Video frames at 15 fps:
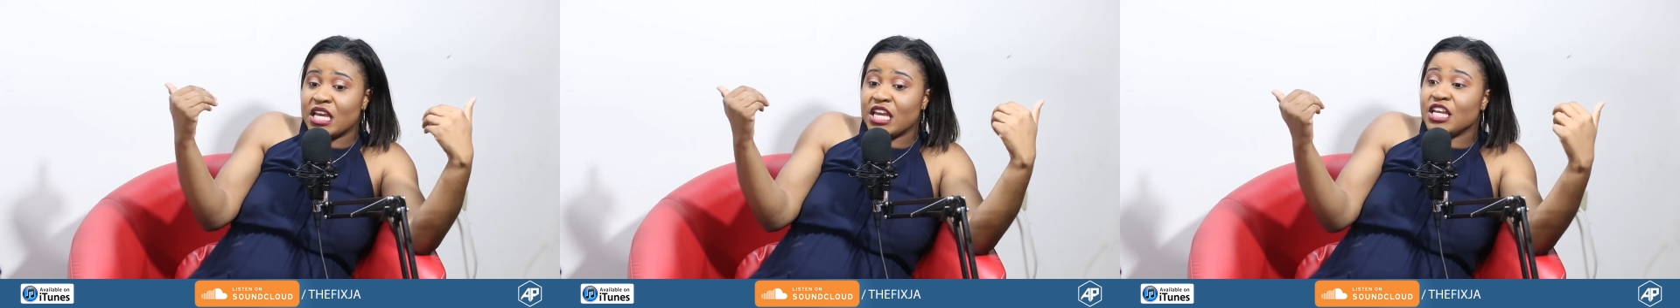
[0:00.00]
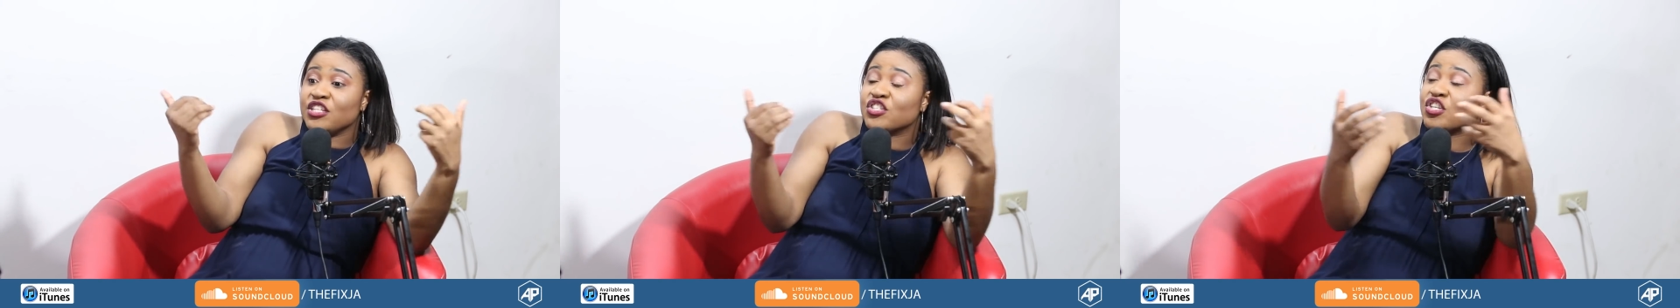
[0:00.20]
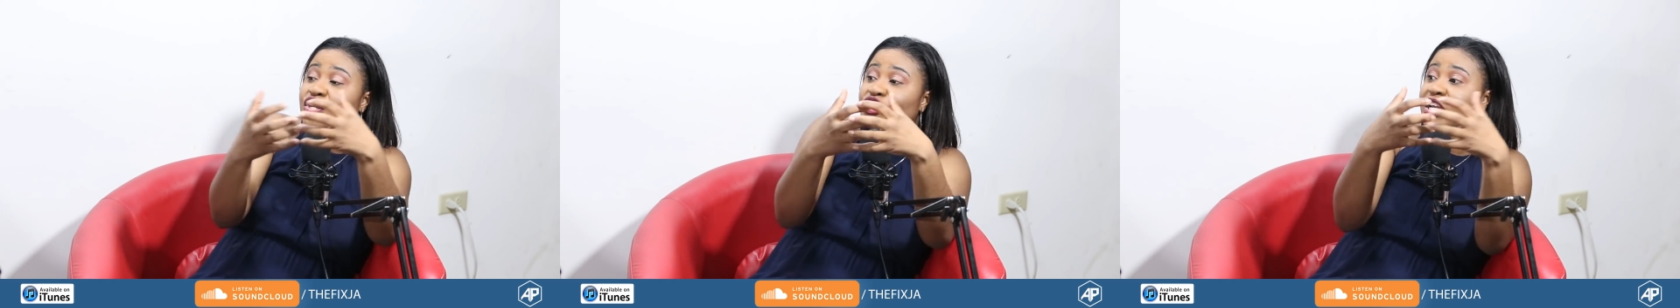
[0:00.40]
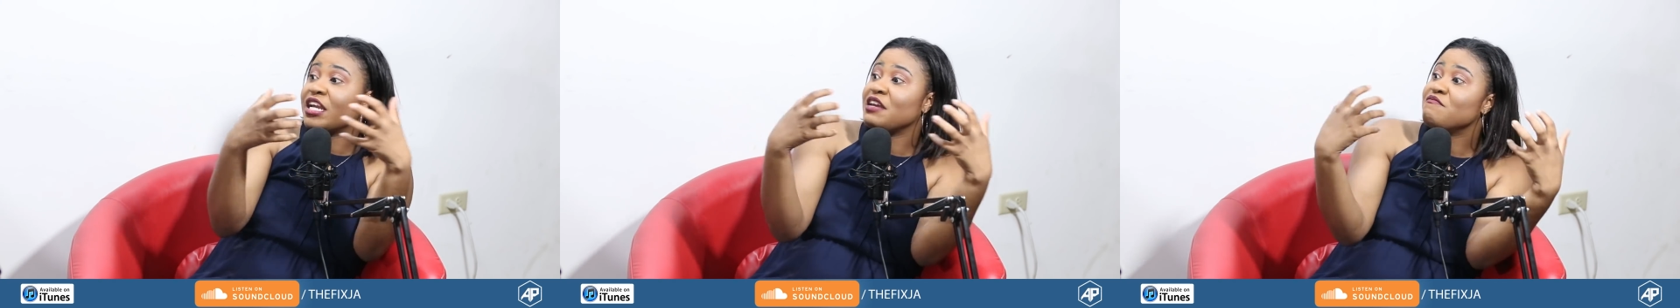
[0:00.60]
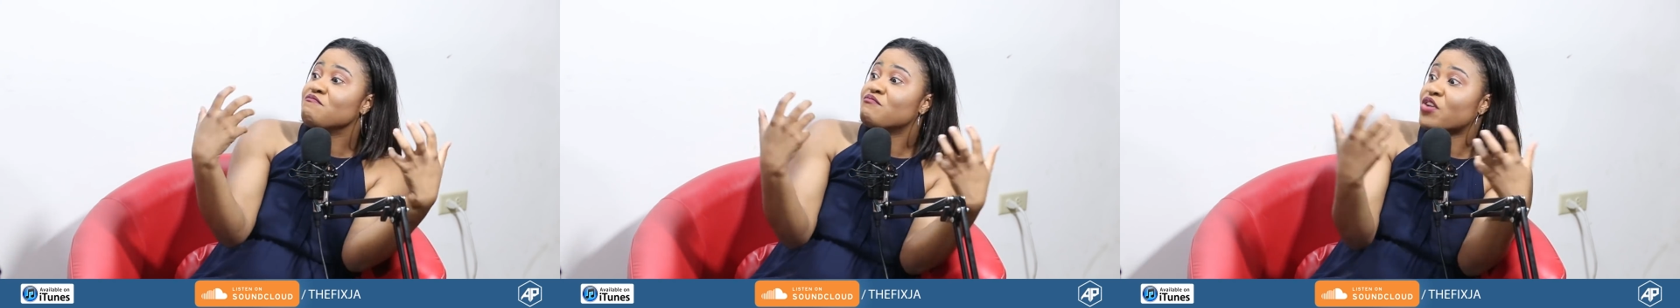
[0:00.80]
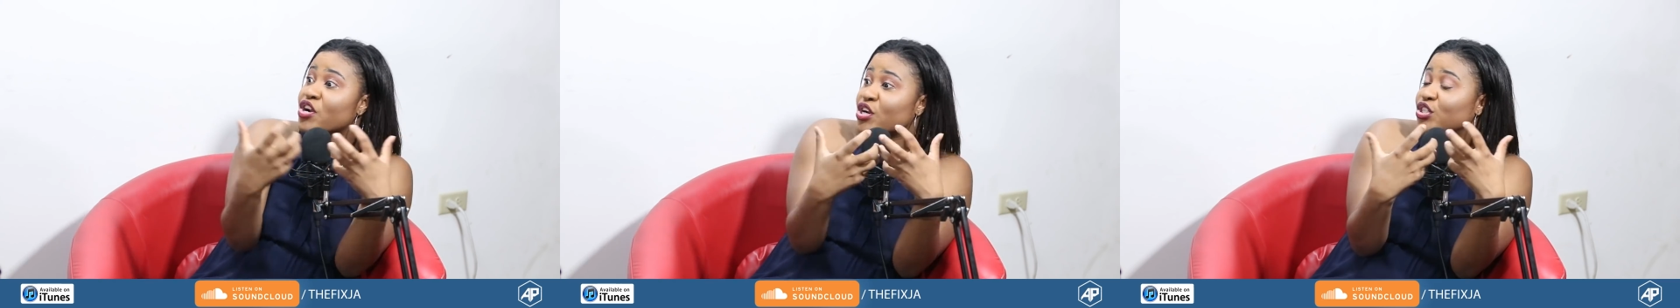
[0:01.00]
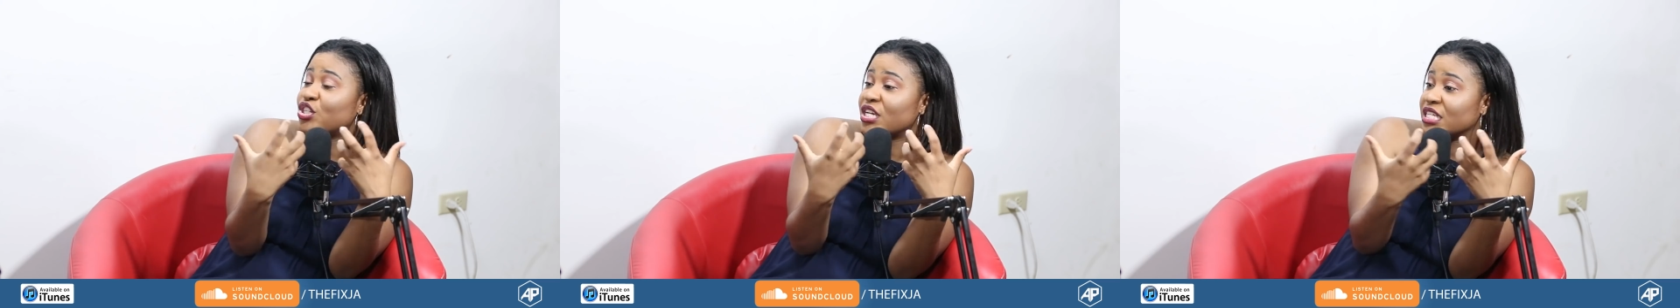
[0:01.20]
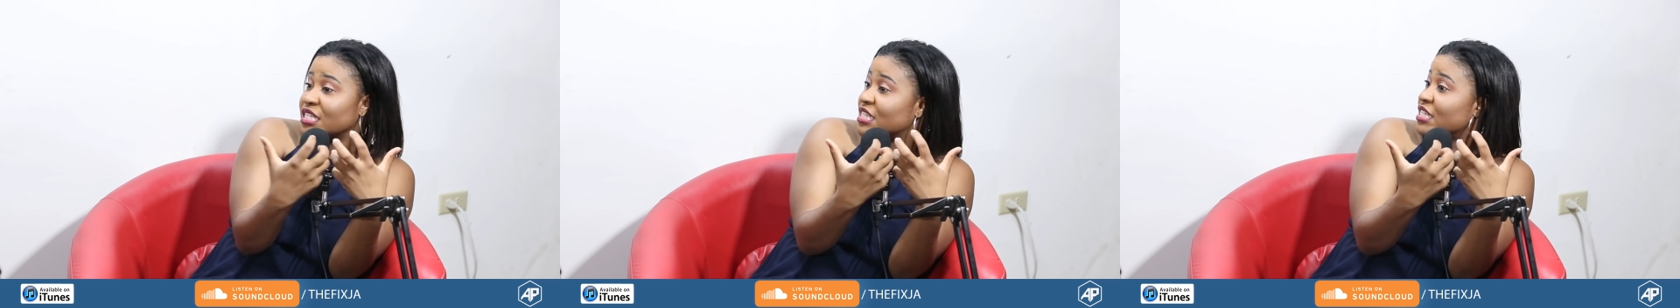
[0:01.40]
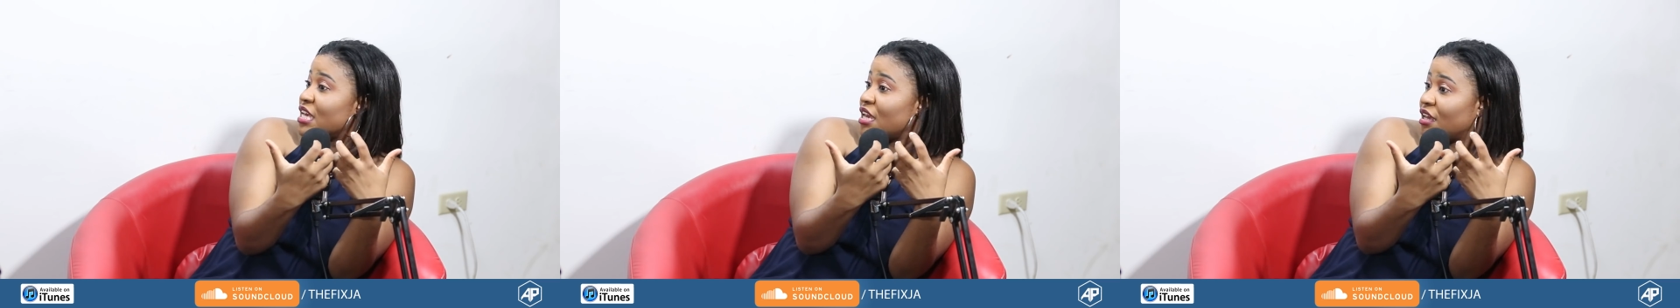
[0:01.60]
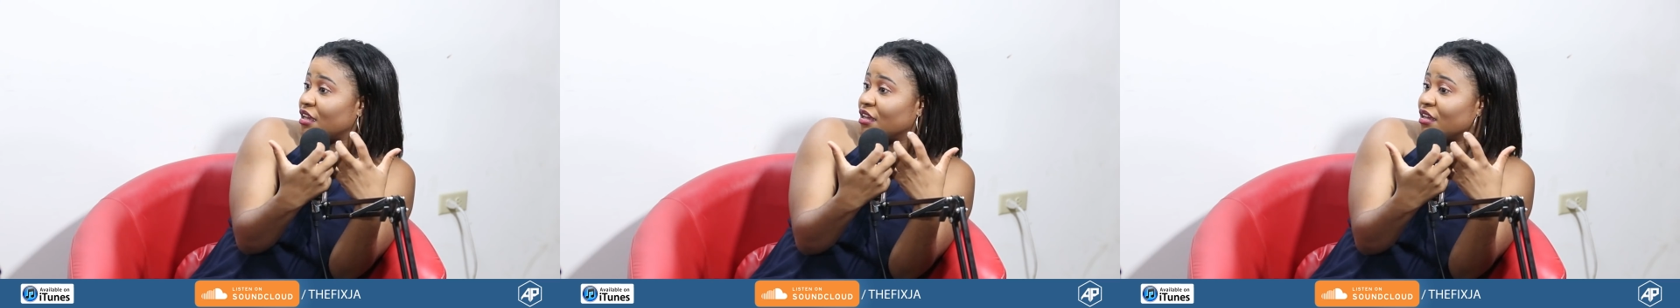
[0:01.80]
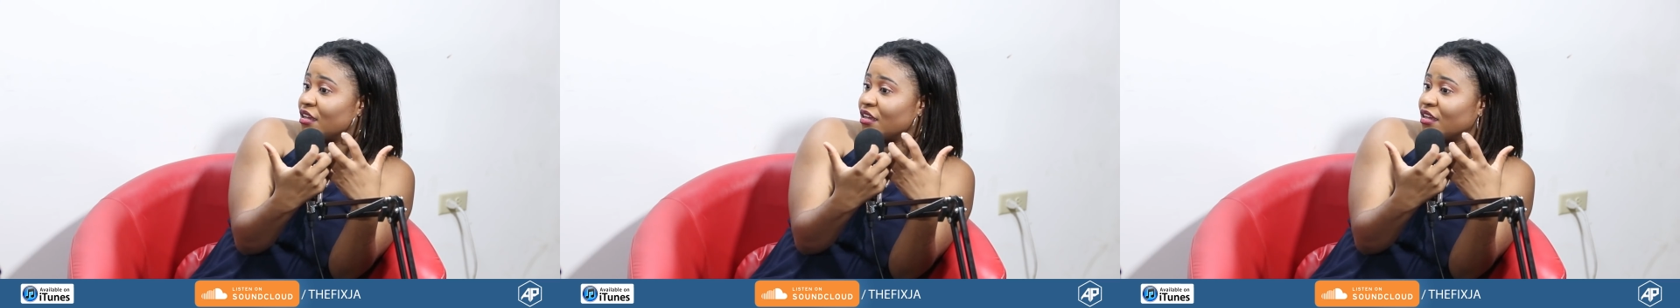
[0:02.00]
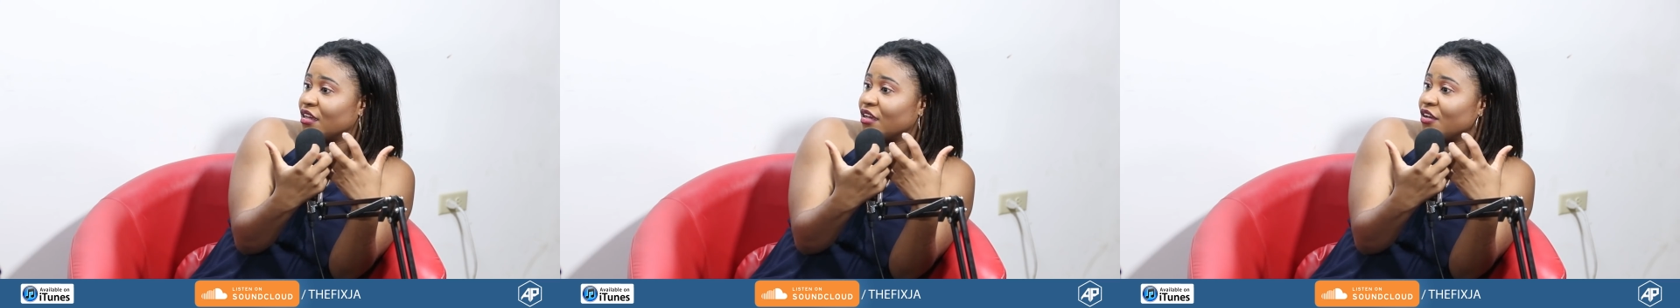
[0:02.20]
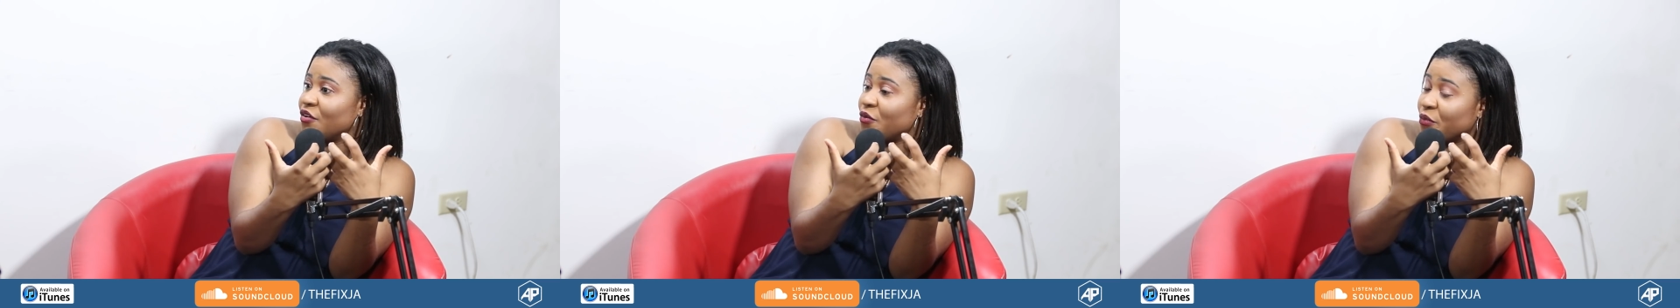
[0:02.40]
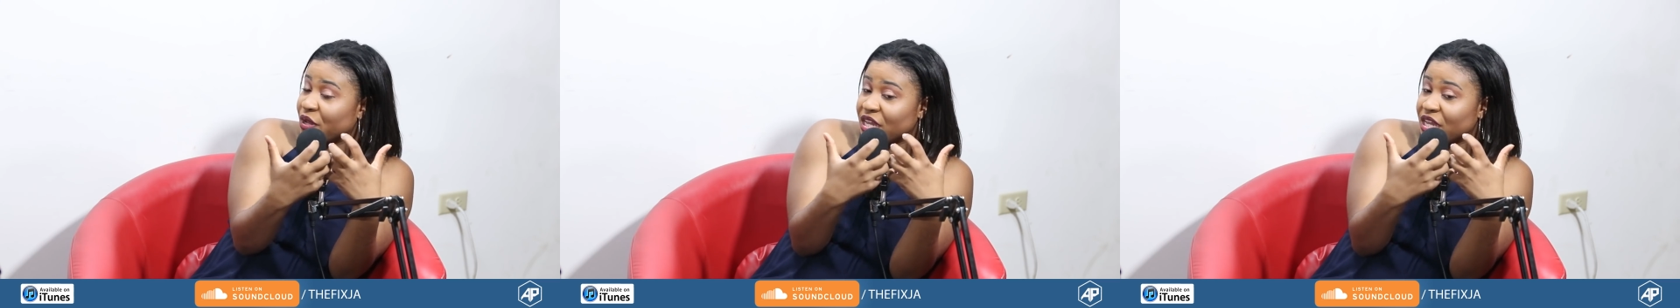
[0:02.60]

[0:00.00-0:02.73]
in such an emergency. Mm-hmm.